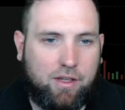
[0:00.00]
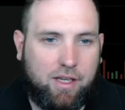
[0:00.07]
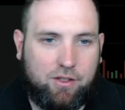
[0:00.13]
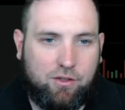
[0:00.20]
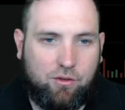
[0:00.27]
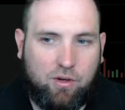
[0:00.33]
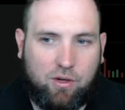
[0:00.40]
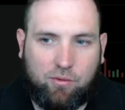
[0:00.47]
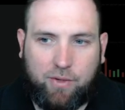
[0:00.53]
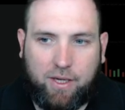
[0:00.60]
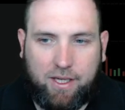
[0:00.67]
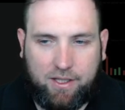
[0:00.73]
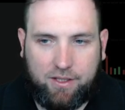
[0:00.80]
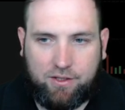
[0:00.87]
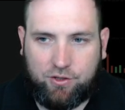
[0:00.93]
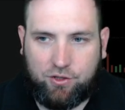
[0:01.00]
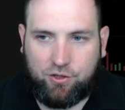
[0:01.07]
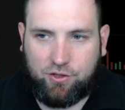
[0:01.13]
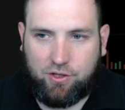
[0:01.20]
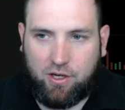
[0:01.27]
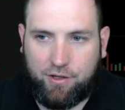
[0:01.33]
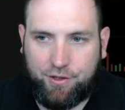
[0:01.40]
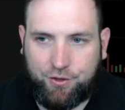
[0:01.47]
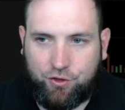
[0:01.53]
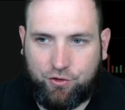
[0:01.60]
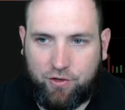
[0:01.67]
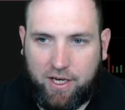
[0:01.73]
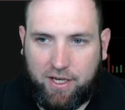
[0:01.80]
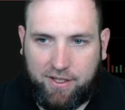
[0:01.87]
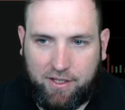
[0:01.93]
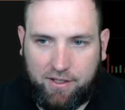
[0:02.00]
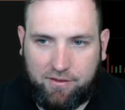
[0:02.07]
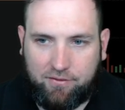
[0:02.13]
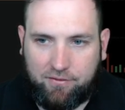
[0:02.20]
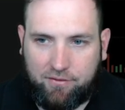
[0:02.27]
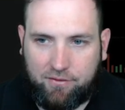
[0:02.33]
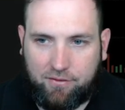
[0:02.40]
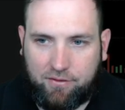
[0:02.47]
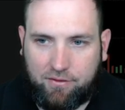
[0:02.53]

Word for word: and you are ready to start trading.